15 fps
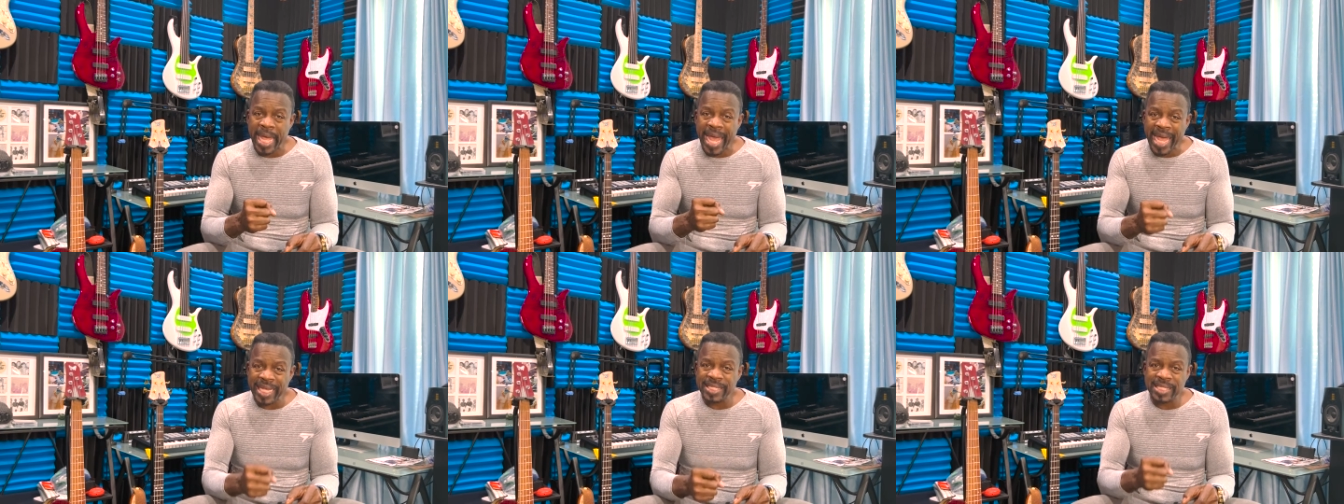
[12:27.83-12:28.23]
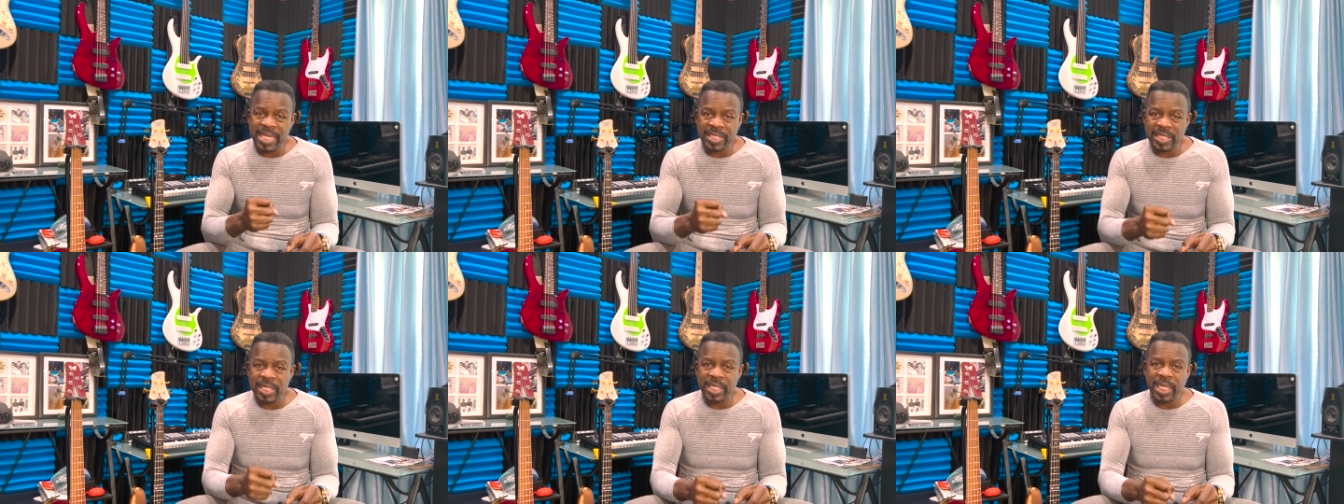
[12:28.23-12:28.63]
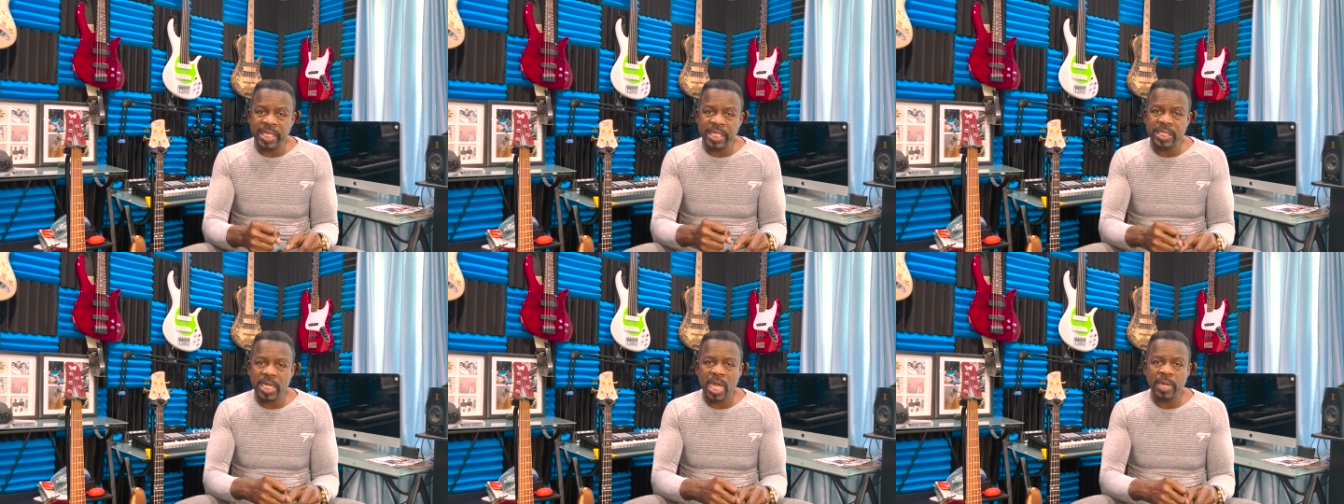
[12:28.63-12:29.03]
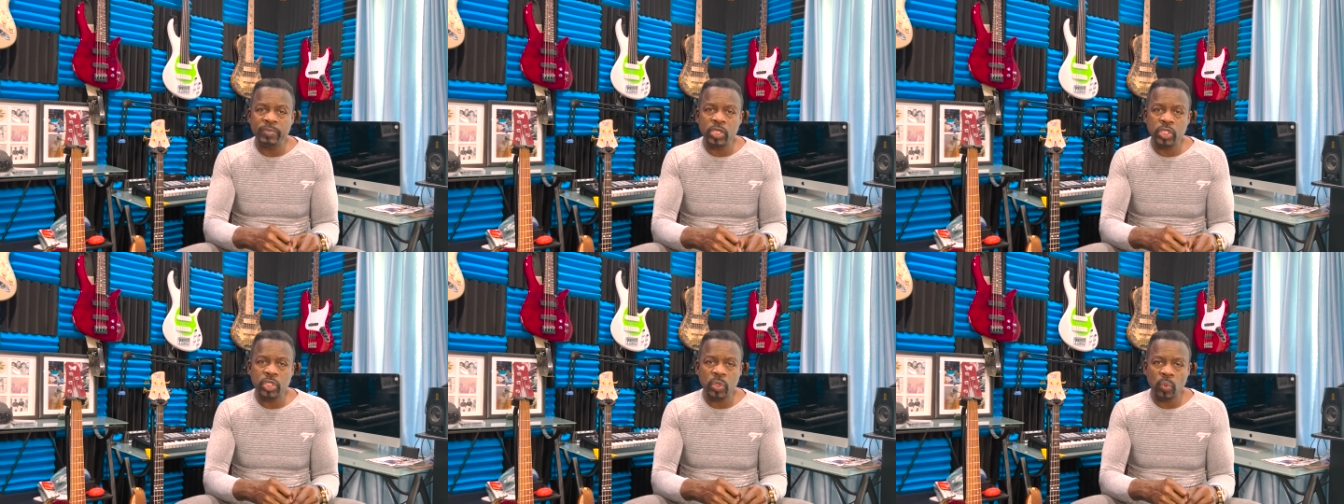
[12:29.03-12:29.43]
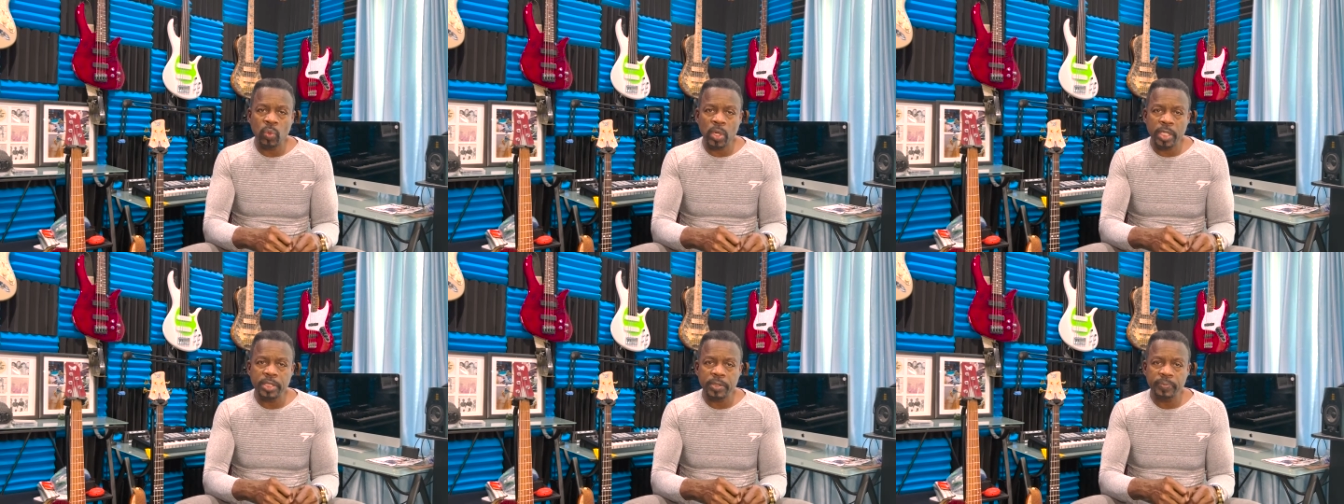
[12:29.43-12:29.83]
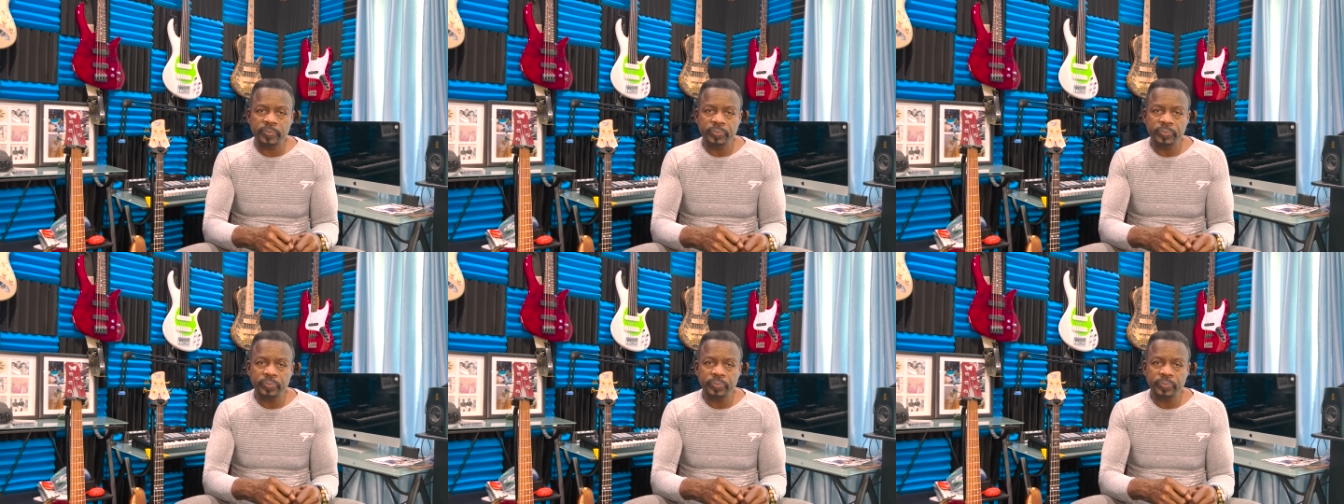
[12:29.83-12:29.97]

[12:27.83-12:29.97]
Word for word: access it any time that you want.